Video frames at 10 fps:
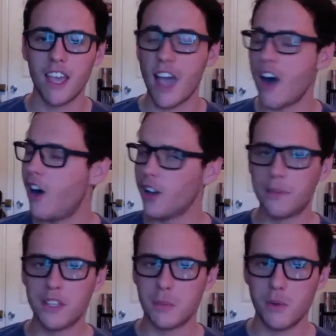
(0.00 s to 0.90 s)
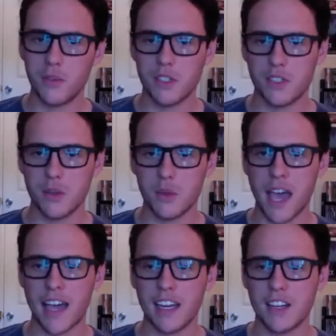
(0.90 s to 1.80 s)
All of his movies do that,
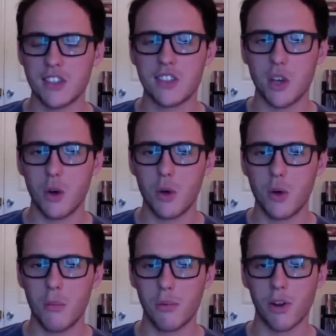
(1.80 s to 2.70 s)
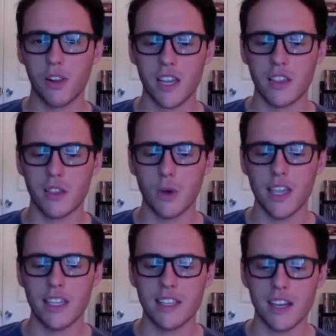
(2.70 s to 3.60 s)
and it is so brilliant the way
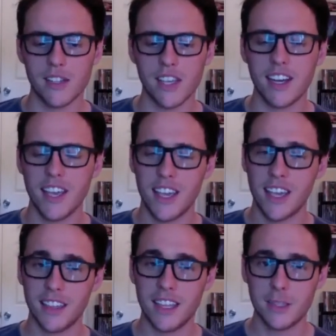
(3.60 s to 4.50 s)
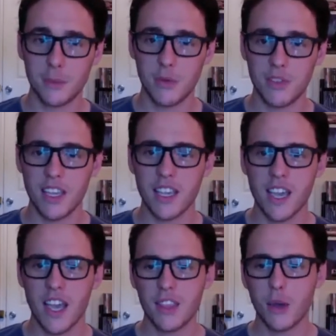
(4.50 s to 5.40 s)
he does it. In this movie,
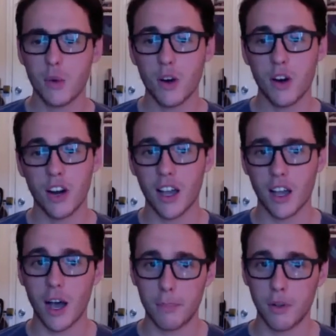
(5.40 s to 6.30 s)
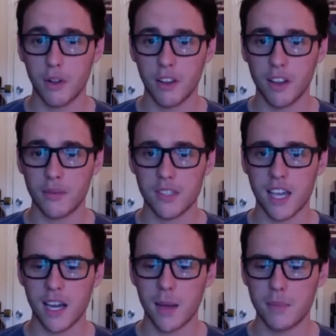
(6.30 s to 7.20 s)
there were a couple of
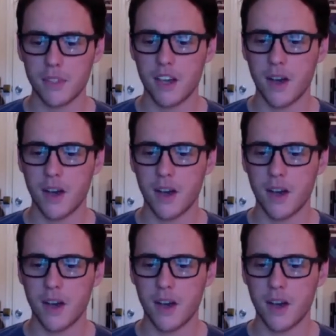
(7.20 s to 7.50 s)
setups.